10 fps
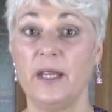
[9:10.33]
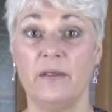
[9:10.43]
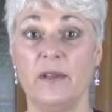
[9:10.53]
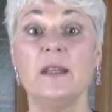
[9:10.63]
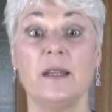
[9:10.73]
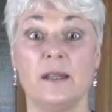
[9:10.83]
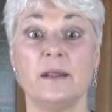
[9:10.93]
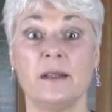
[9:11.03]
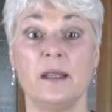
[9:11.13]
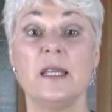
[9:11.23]

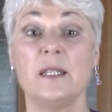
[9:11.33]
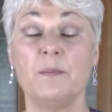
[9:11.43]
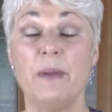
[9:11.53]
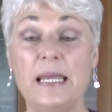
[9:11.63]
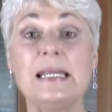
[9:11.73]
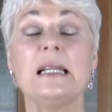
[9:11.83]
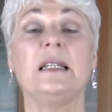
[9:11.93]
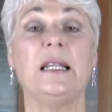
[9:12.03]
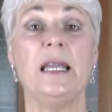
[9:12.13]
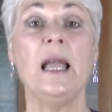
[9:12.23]
is
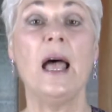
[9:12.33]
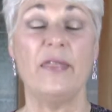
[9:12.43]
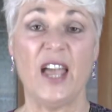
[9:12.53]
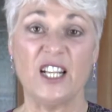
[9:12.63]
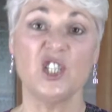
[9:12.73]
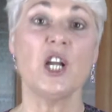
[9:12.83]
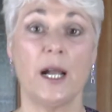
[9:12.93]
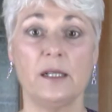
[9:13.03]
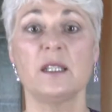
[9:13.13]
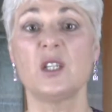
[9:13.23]
basically that
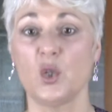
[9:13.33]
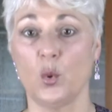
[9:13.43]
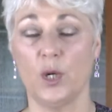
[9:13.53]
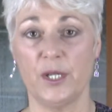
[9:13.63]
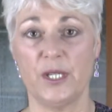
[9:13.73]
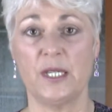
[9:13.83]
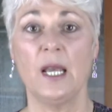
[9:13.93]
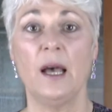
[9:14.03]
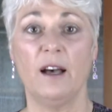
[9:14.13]
child's source